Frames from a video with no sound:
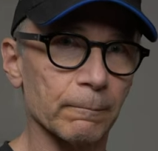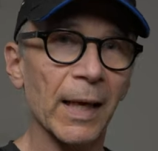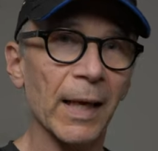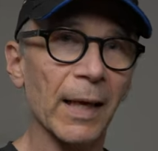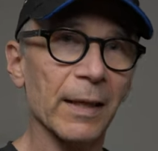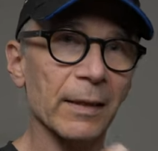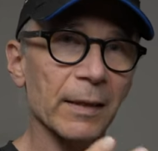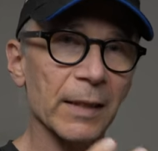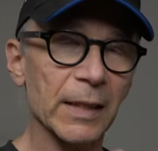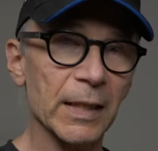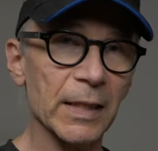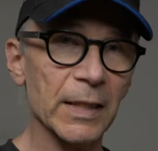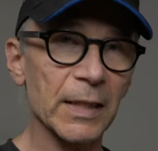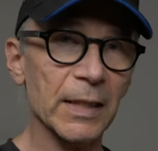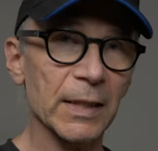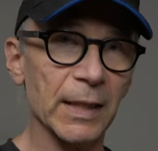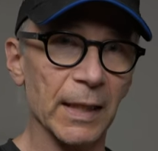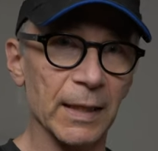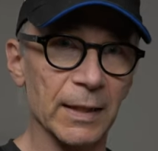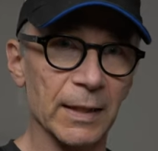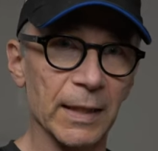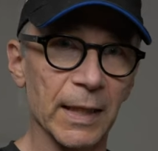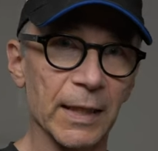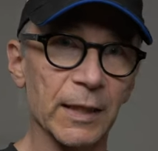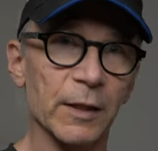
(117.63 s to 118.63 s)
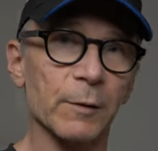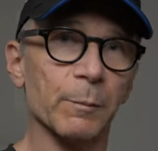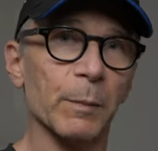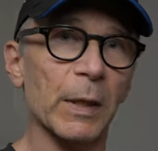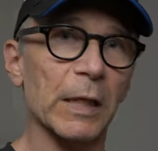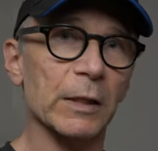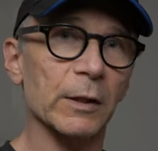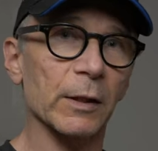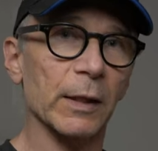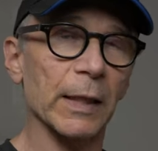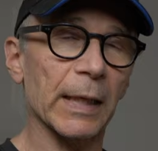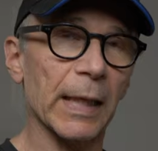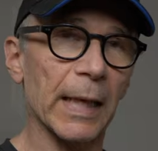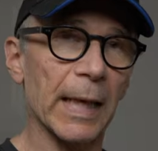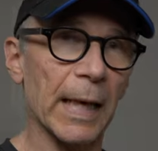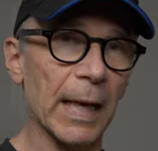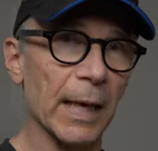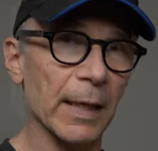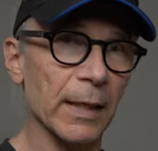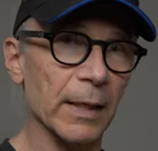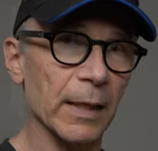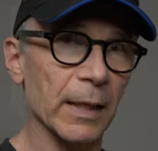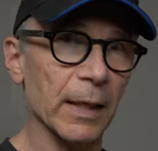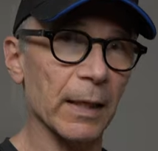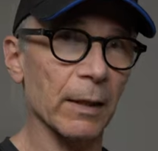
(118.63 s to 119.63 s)
And this is especially
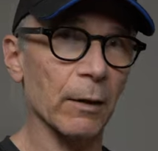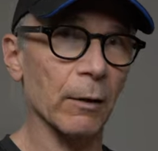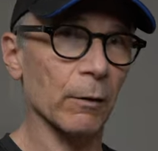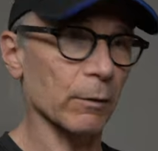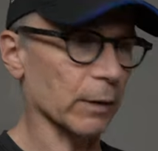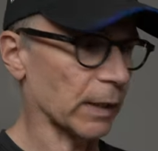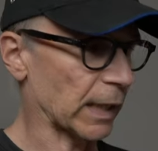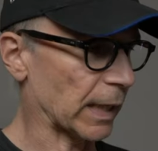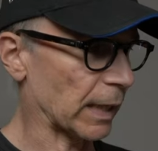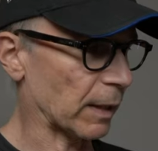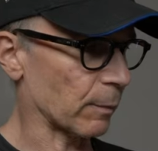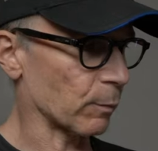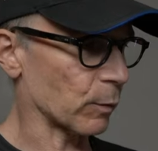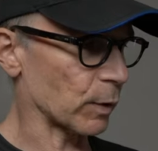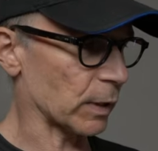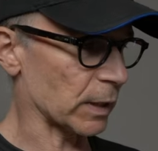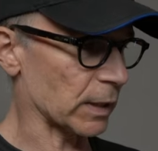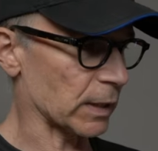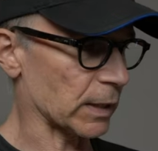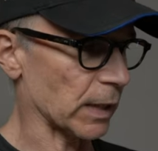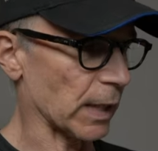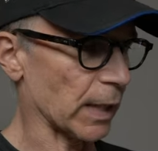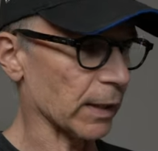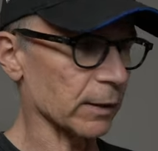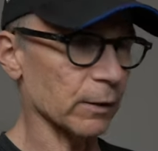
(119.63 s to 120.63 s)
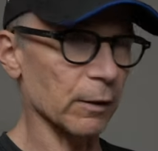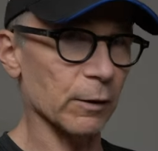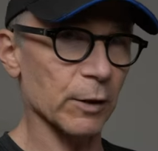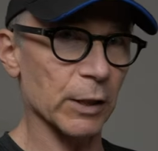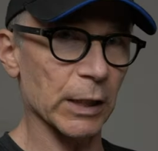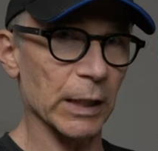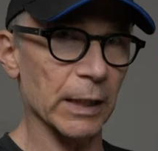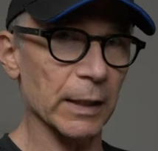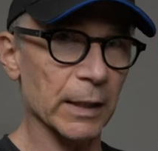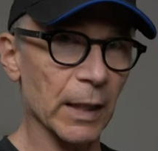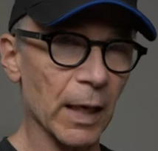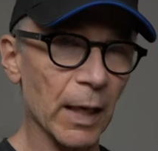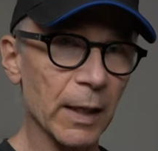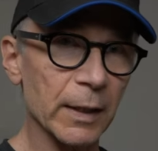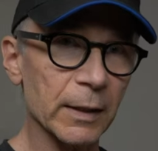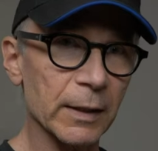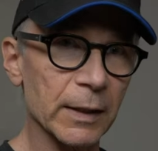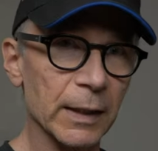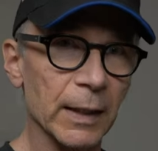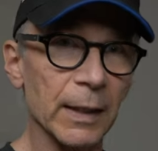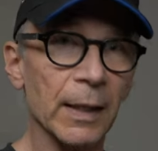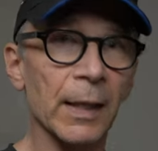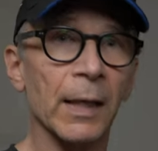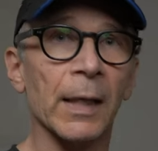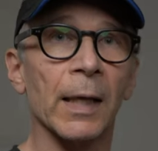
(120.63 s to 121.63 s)
handy on cameras like the
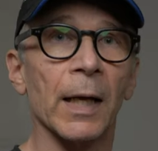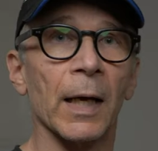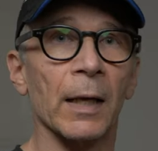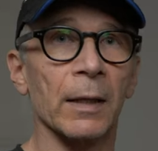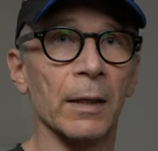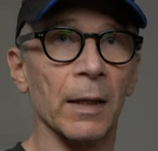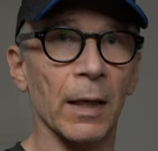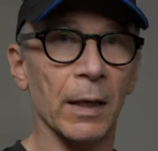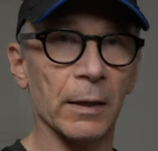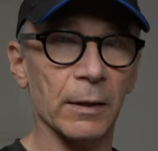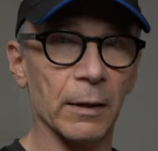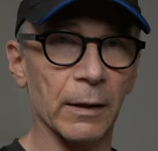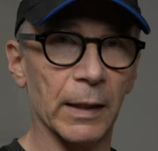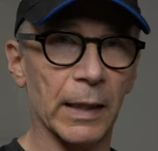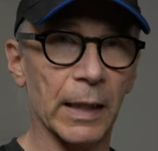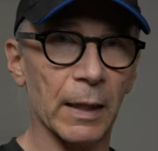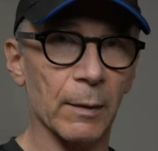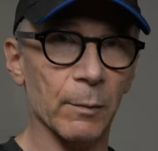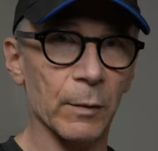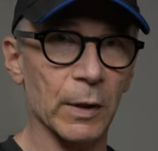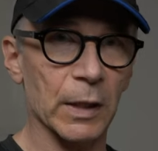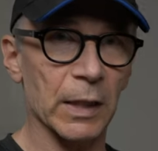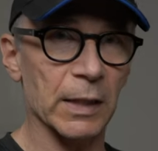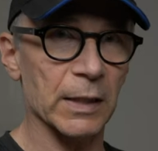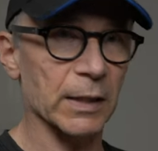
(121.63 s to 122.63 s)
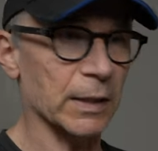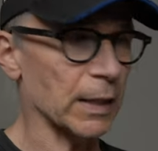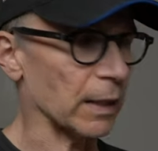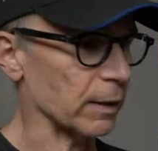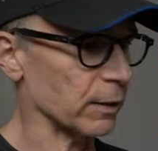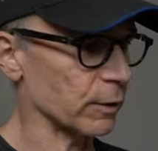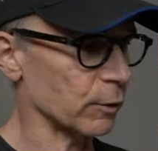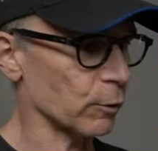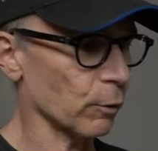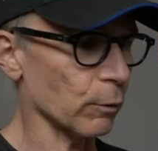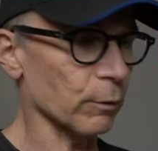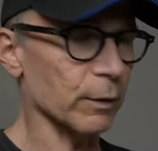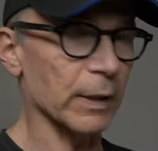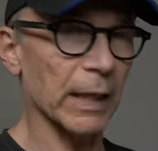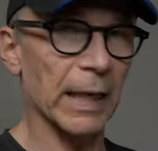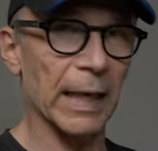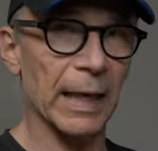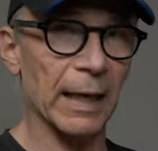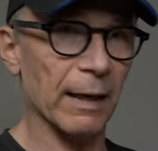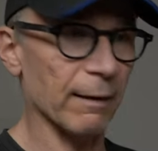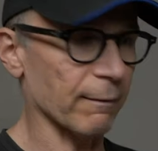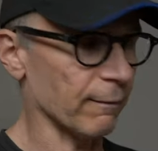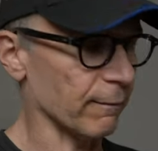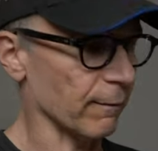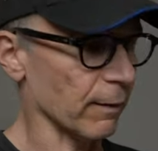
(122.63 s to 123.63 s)
G90 and other cameras that don't
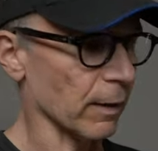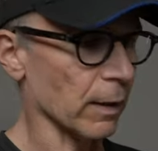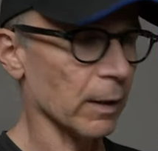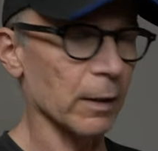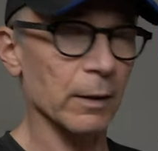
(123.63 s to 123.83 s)
have